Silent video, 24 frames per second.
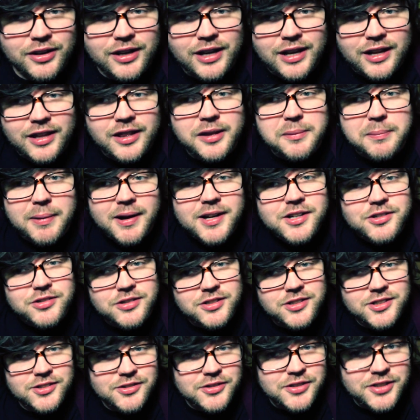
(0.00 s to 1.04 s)
the
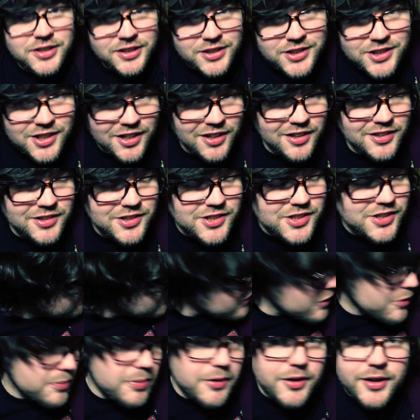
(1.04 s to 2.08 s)
batteries are already charged.
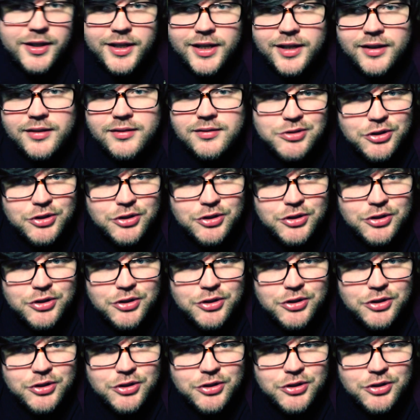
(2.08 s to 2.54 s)
So I plug it in,